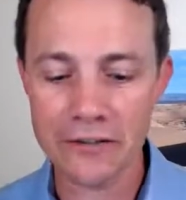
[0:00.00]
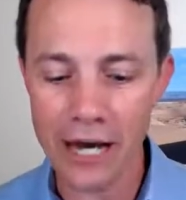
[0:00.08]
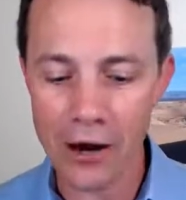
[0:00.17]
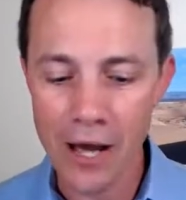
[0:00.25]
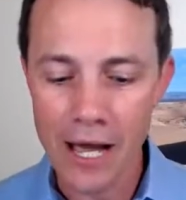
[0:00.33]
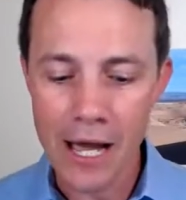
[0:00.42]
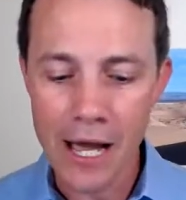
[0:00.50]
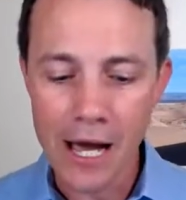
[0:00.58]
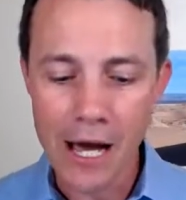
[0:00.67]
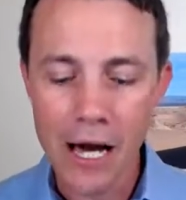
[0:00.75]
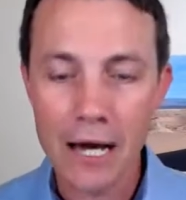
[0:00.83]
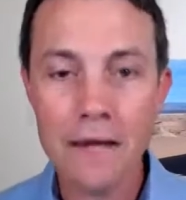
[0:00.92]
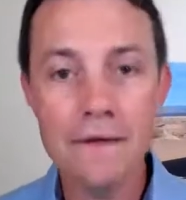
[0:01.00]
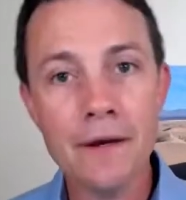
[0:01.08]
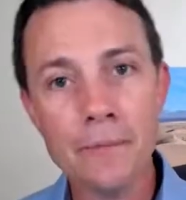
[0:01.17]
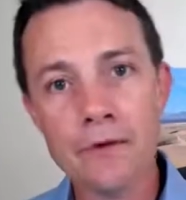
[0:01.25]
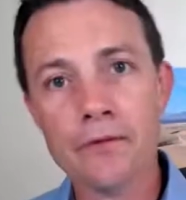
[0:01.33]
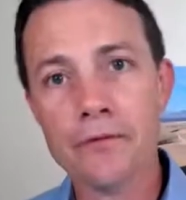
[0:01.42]
Now,
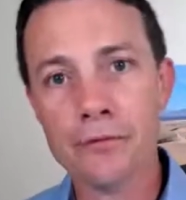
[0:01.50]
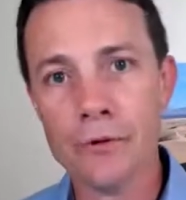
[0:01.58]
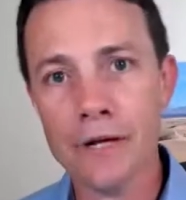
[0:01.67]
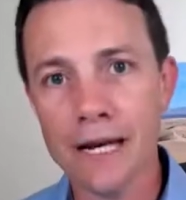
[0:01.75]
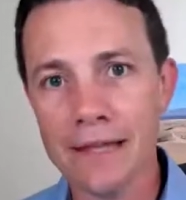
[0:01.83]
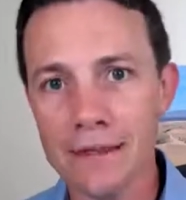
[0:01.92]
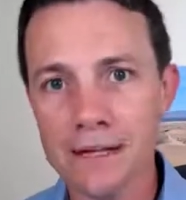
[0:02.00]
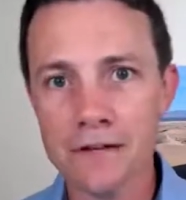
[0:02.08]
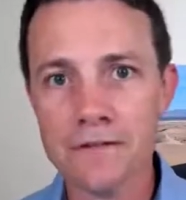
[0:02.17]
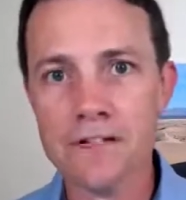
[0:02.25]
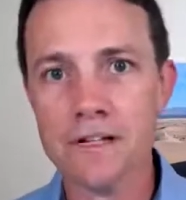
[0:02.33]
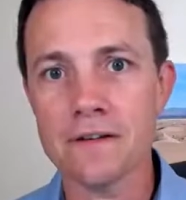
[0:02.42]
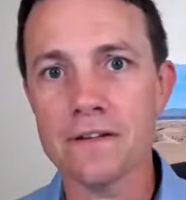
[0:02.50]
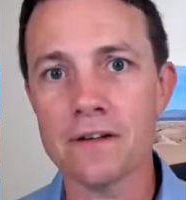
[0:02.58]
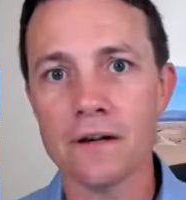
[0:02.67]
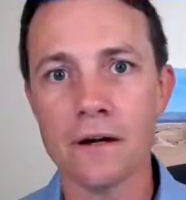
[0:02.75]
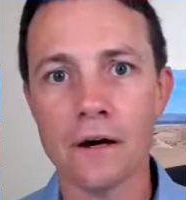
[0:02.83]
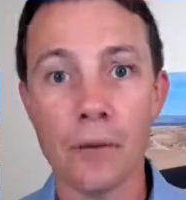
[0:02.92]
number 3, I think I've shared this on
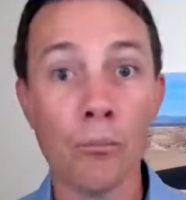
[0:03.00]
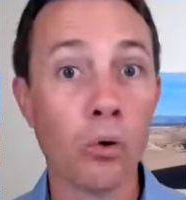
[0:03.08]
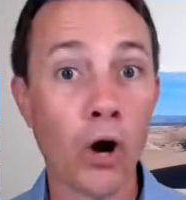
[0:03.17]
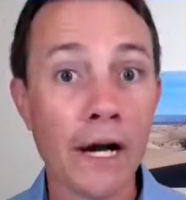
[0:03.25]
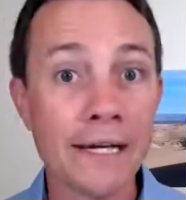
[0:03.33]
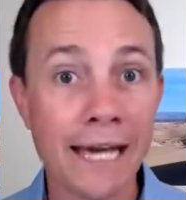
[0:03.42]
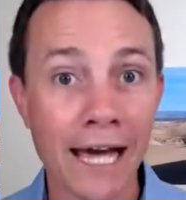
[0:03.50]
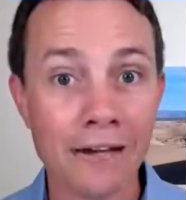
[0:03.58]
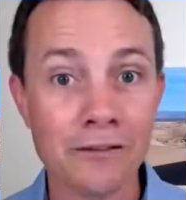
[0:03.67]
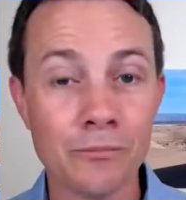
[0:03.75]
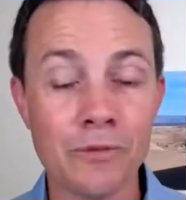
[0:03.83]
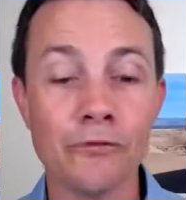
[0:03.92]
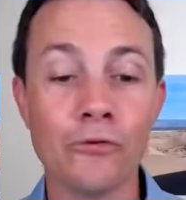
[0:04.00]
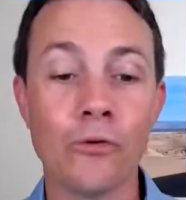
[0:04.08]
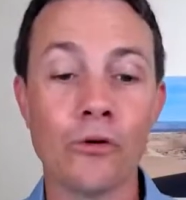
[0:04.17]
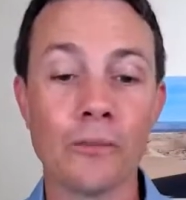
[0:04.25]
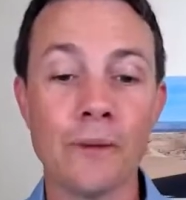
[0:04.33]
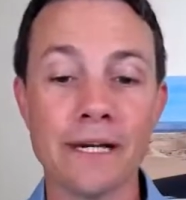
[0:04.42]
a broadcast
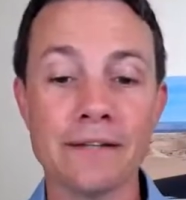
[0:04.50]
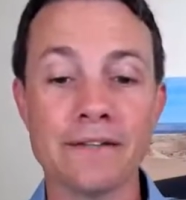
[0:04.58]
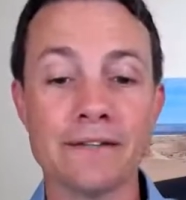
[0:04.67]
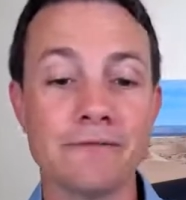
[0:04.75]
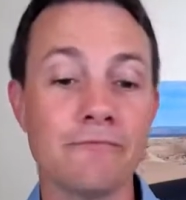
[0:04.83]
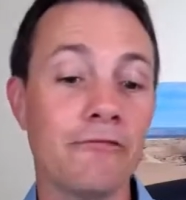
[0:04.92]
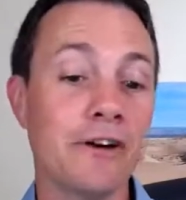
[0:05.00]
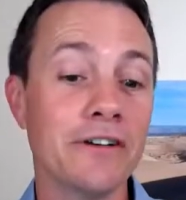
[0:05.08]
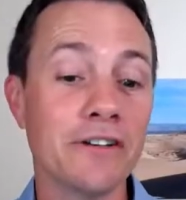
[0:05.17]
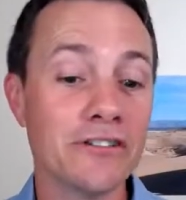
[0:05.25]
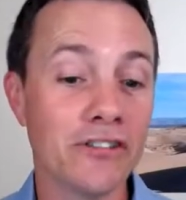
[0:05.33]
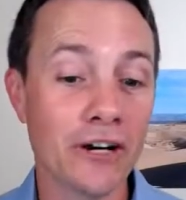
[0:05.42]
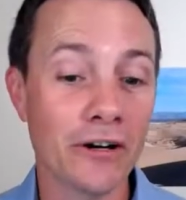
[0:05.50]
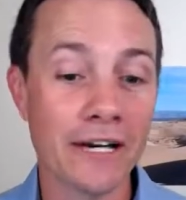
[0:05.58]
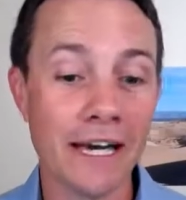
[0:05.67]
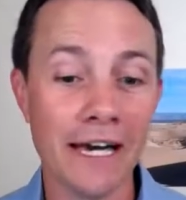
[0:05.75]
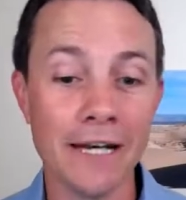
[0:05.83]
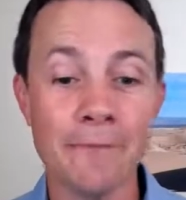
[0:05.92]
before, but it's fun to share
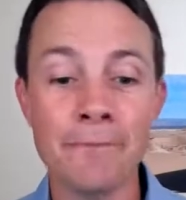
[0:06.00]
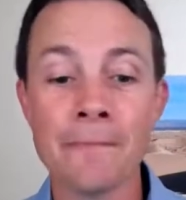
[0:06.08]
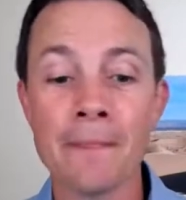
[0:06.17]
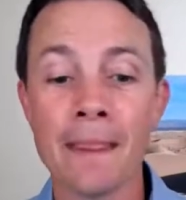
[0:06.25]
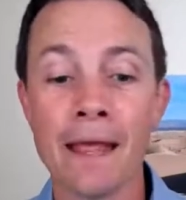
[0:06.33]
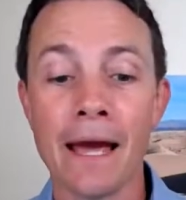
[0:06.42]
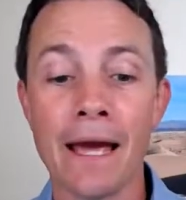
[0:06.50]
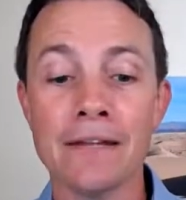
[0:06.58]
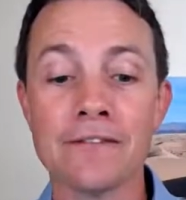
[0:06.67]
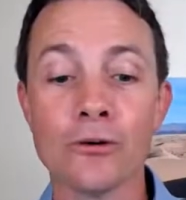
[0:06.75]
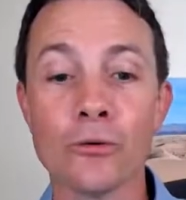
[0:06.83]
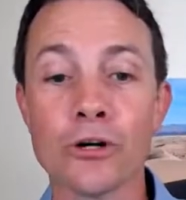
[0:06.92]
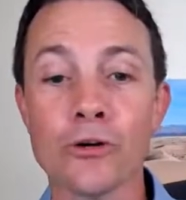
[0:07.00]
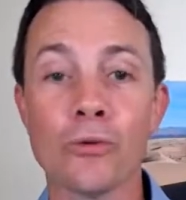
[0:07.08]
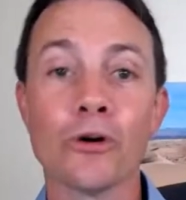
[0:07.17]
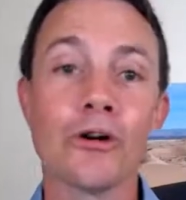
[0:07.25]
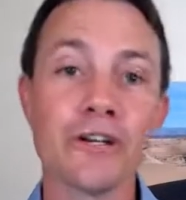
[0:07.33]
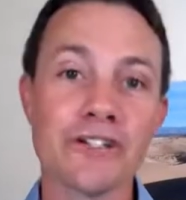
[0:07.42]
again. And so we're
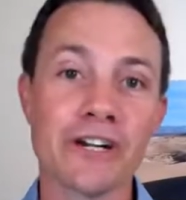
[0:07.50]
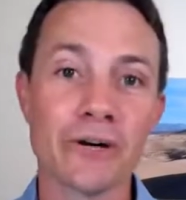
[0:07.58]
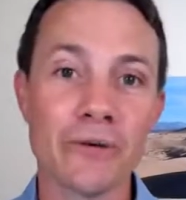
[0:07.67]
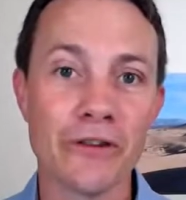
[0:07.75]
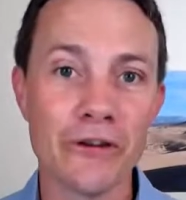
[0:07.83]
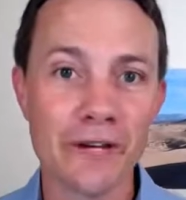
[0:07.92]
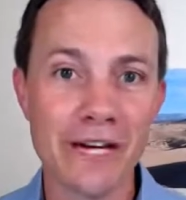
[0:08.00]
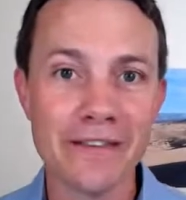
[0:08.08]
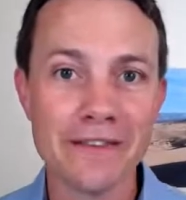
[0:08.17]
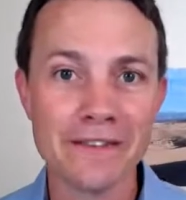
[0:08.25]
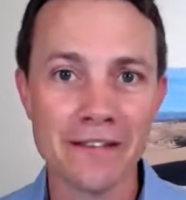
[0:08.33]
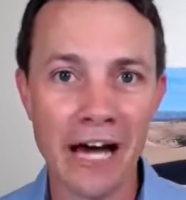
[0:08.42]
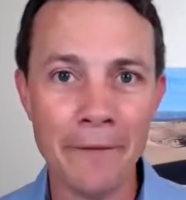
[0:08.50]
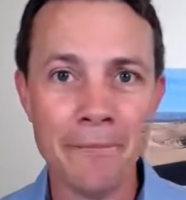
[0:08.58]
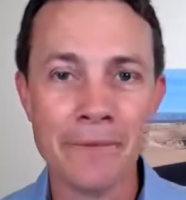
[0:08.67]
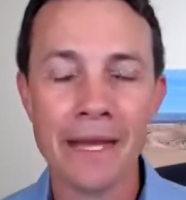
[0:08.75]
going to share it with you again this time.